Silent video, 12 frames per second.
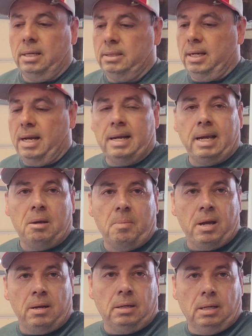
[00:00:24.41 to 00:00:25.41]
Today I came
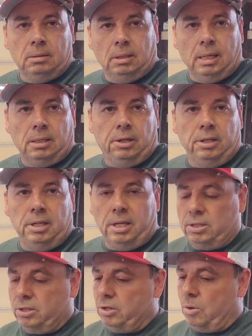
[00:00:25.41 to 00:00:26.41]
out, got good
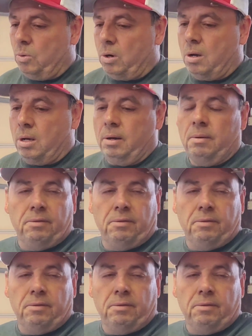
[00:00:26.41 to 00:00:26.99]
intentions going on.